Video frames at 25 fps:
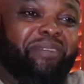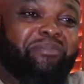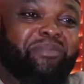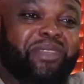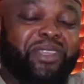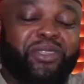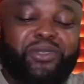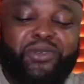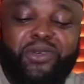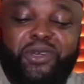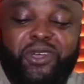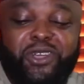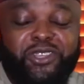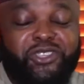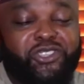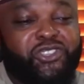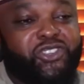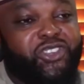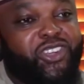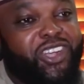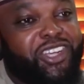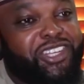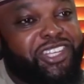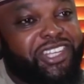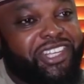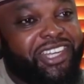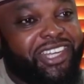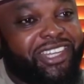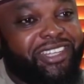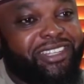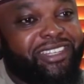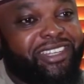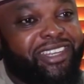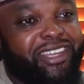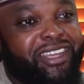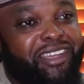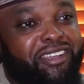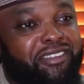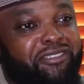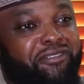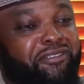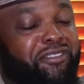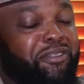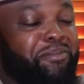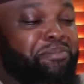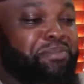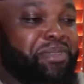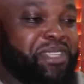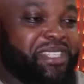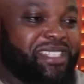into construction
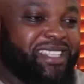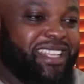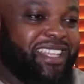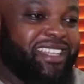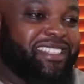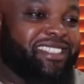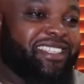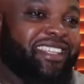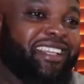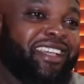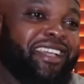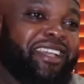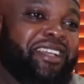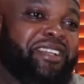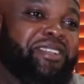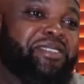for business.